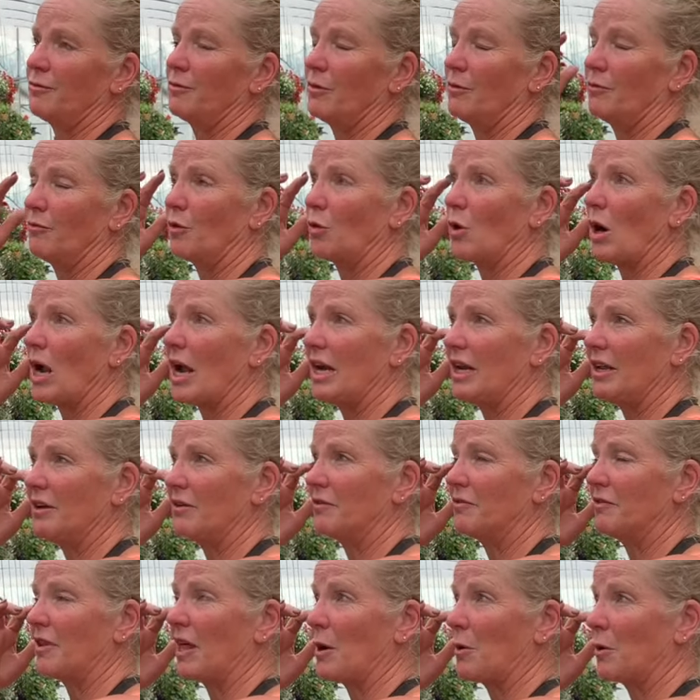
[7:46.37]
variety
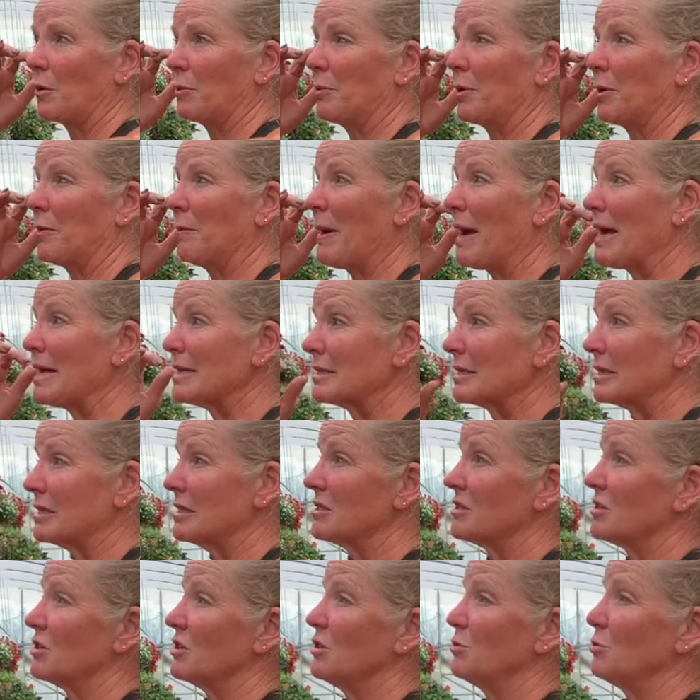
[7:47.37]
of flower per
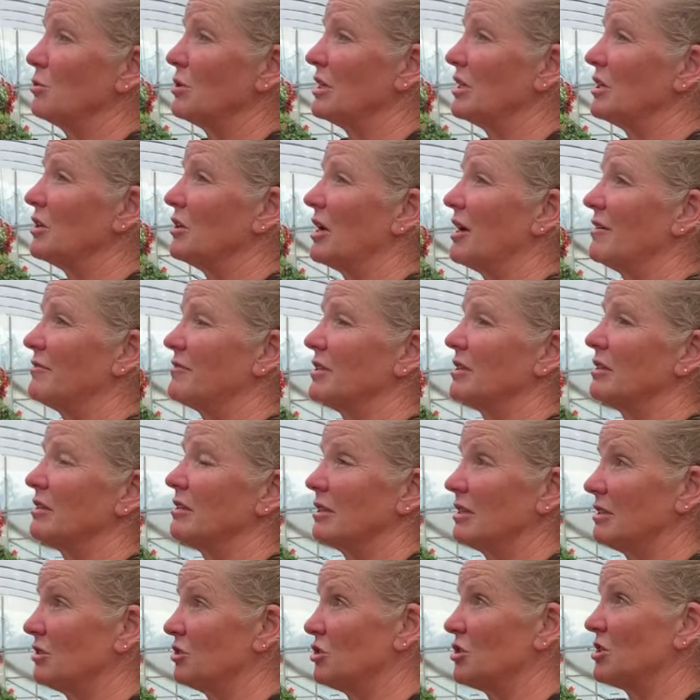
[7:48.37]
basket, so you really don't have to,
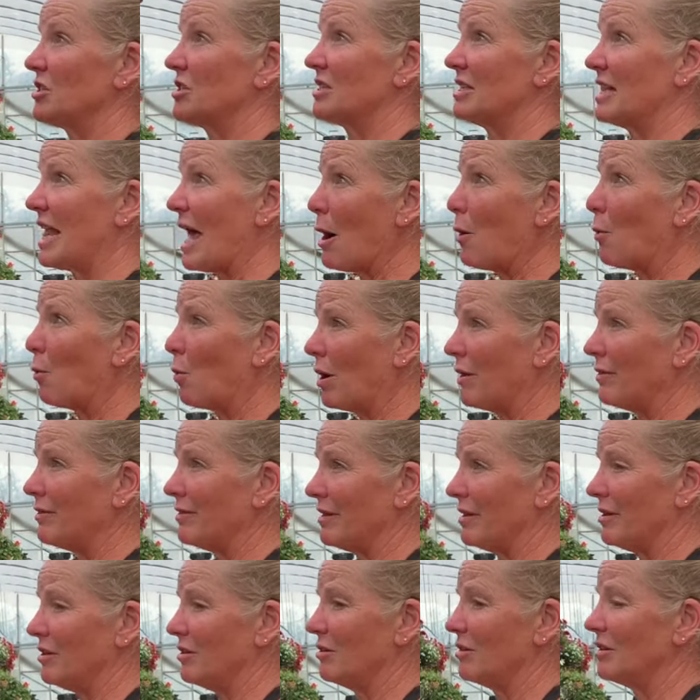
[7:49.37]
it's just that one
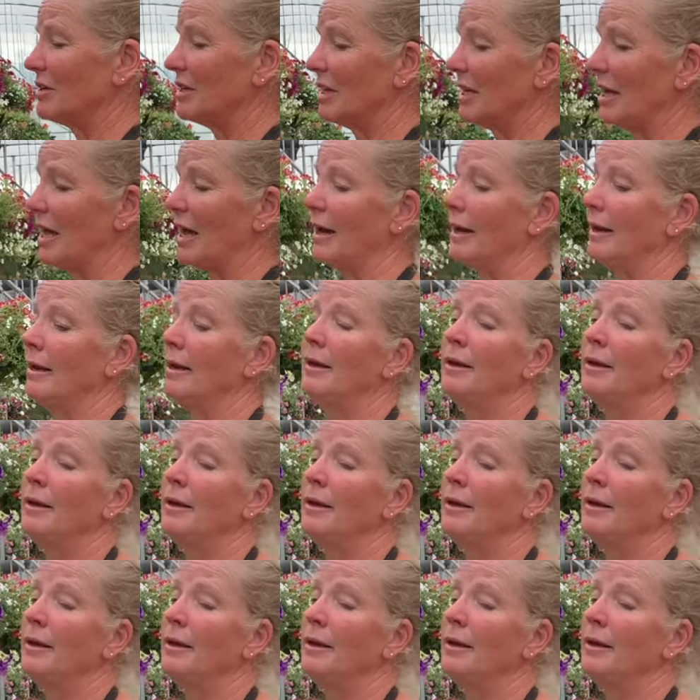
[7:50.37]
thing you're looking at.